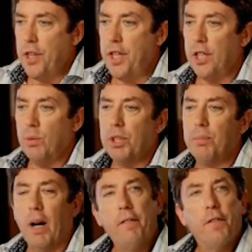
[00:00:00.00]
this was
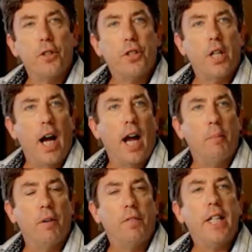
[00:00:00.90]
my first time
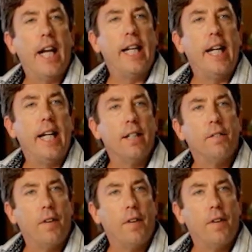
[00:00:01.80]
of taking the